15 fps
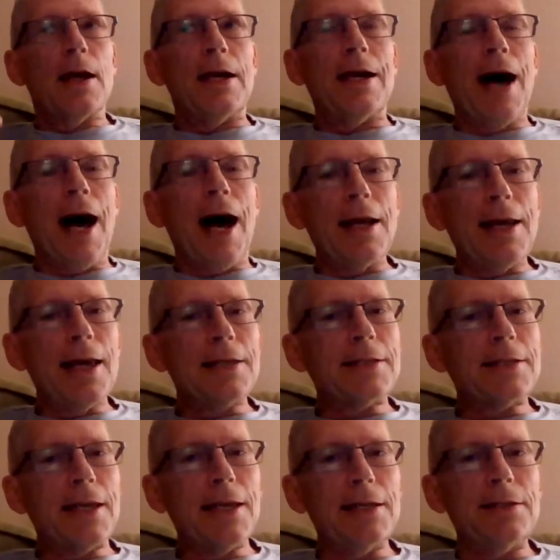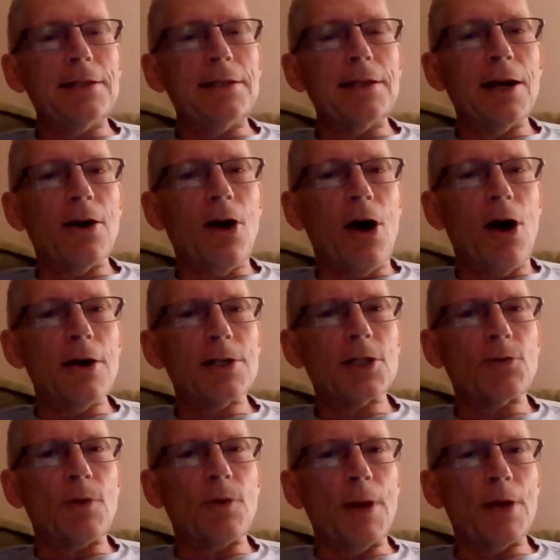God has hidden their hearts
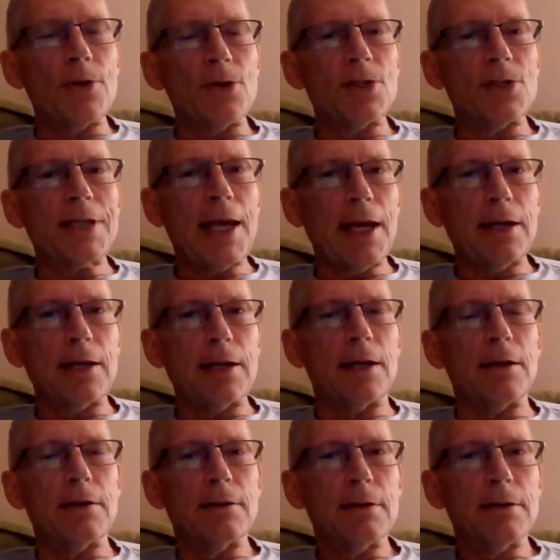from understanding.